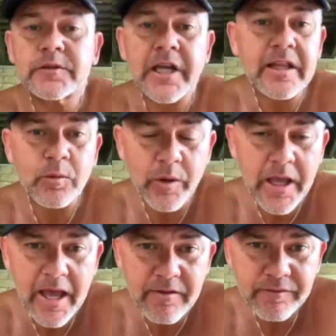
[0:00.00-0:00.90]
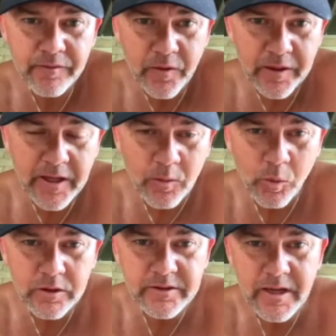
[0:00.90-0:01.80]
chat that we have on our
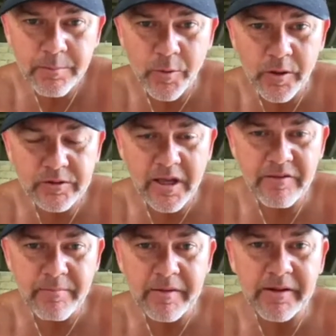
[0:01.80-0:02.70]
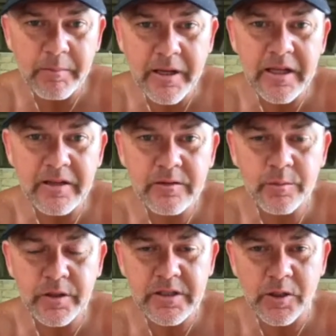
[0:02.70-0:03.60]
WhatsApp, and we also have monthly
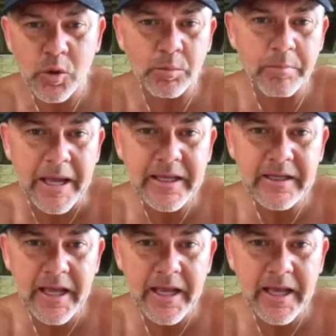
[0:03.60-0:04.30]
meetings which are called Bacon,